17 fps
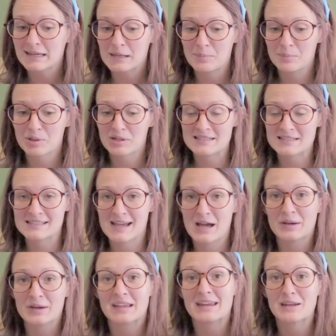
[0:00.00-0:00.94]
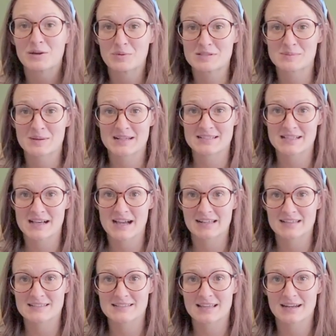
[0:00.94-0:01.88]
it and put it down, and it was my
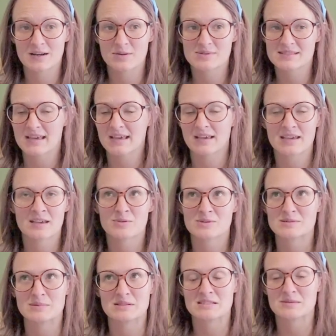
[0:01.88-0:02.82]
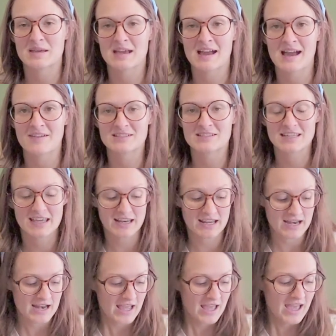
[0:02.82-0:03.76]
size. And I was like, it was meant to be. I have to get
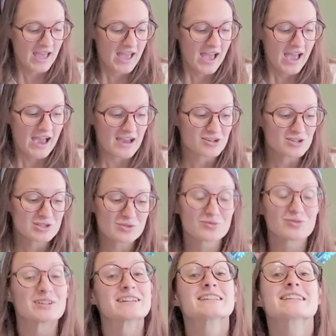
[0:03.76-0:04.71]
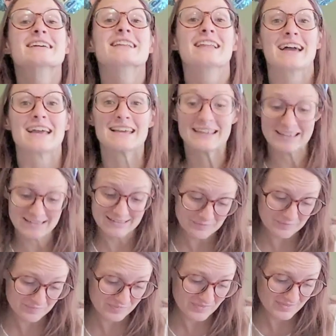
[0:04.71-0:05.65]
it. I just really like it.
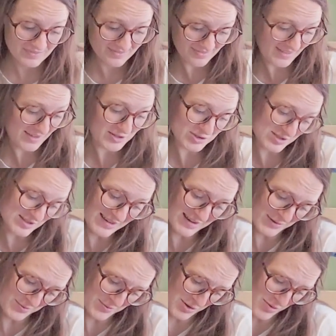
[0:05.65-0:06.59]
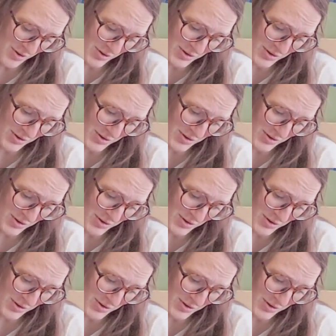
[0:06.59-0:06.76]
I just, I don't know. I